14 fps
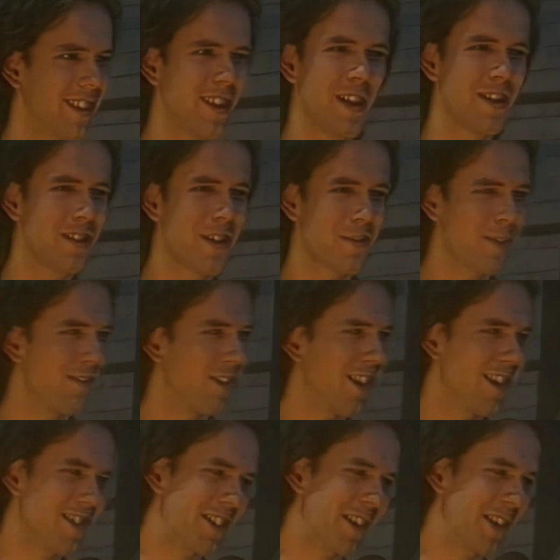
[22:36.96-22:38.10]
Uh, nothing went wrong.
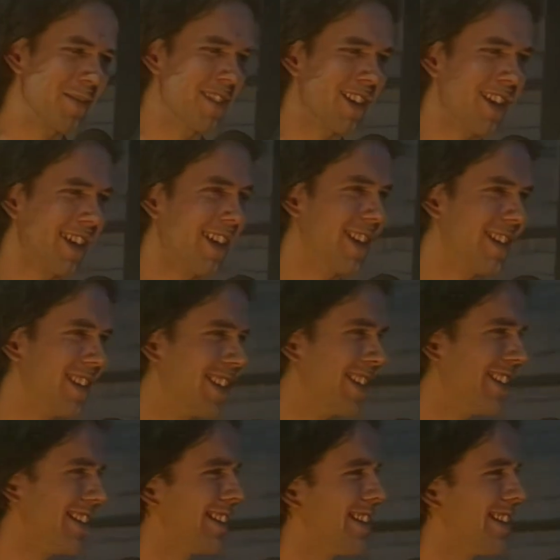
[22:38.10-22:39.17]
I just think he was lucky. I don't know.